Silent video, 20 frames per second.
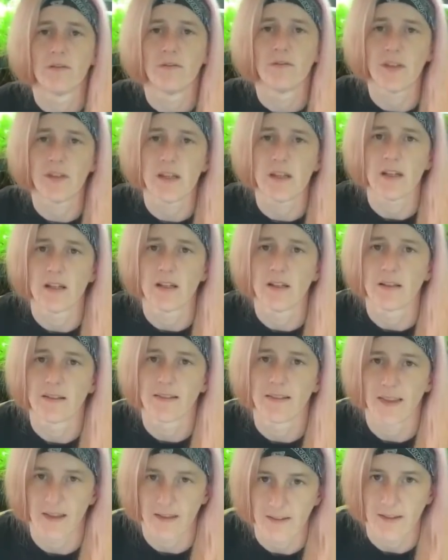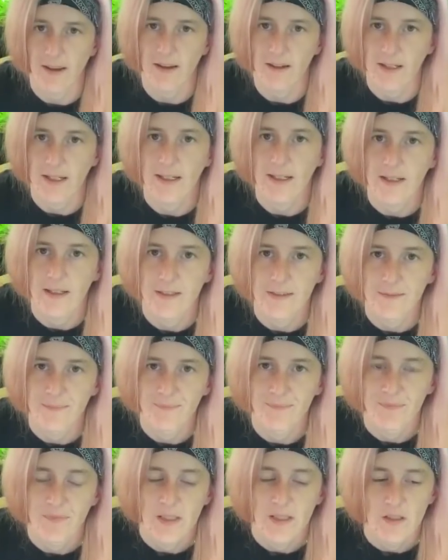via Lake Tanganyika.
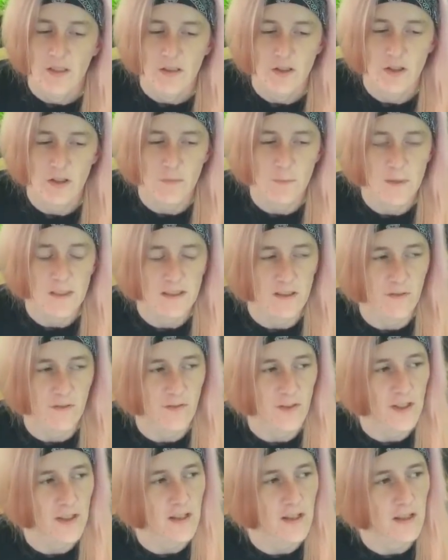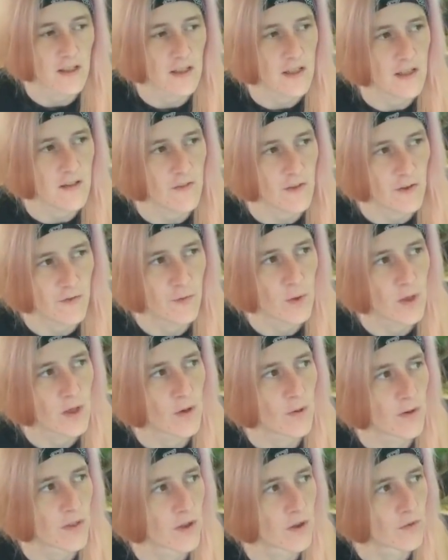Just because I feel like even if we
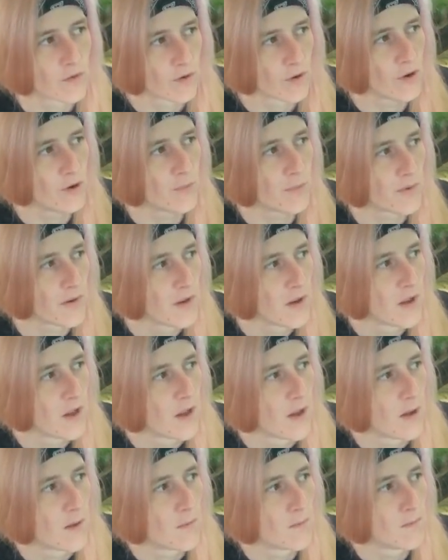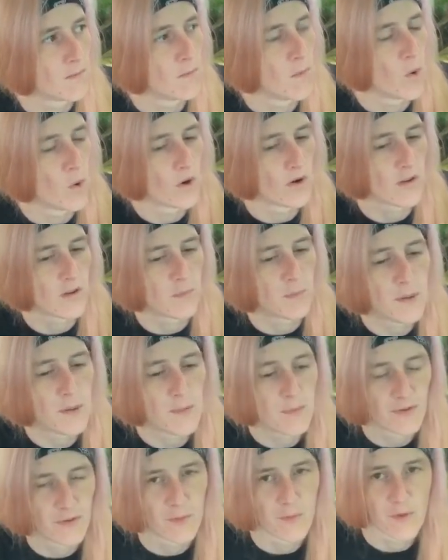go with a group, more of the
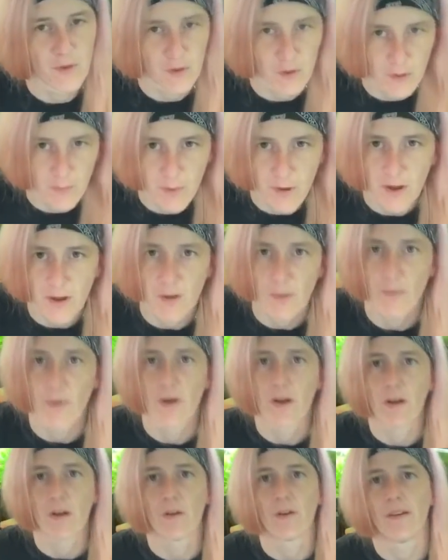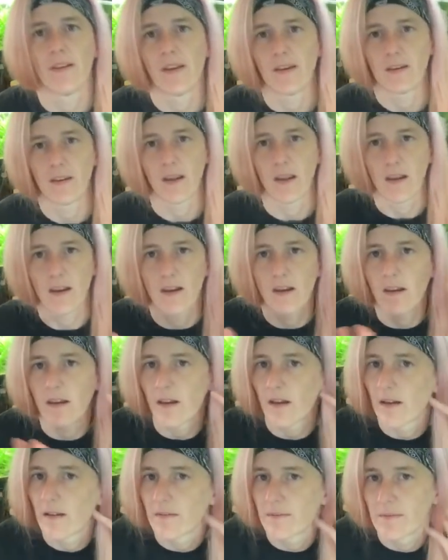people from the group are going to want to go to Lake
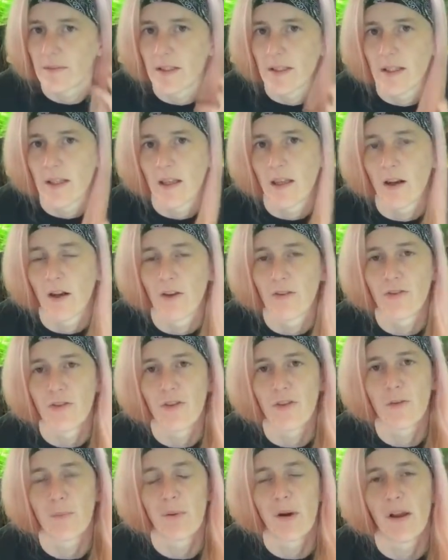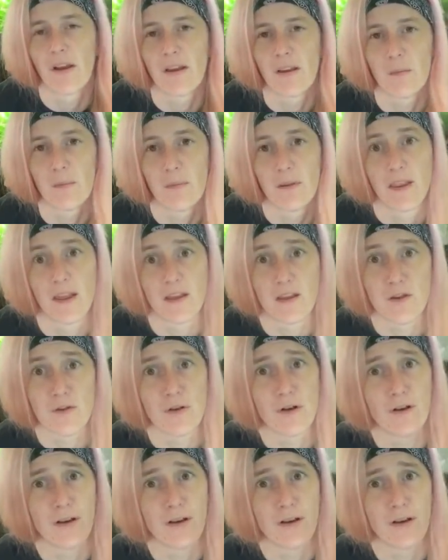Tanganyika. And also they're probably going to be like, you go